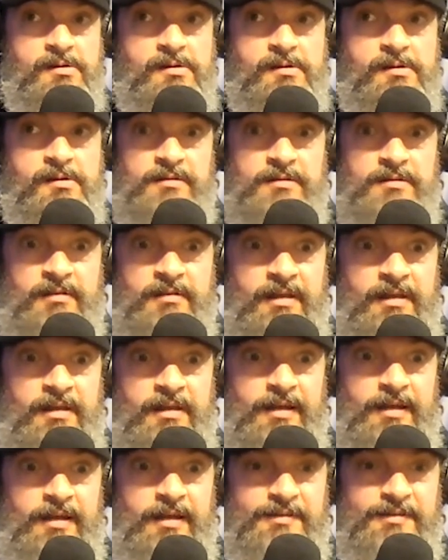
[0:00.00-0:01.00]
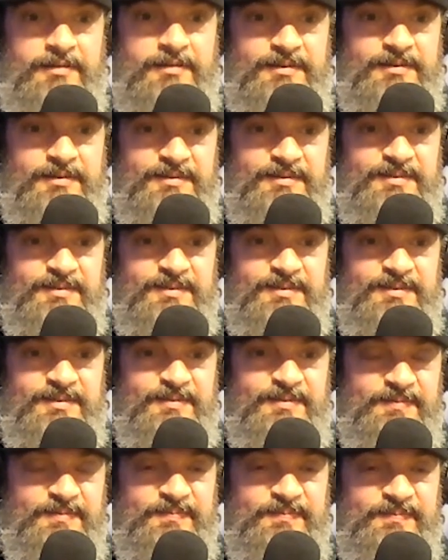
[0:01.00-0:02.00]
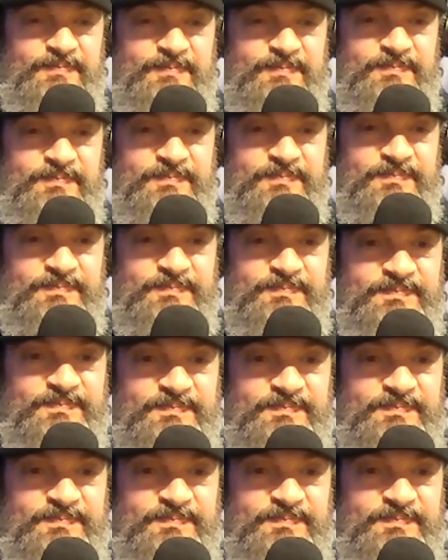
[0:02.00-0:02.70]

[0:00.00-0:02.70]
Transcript: It's a lot. Yeah, no, it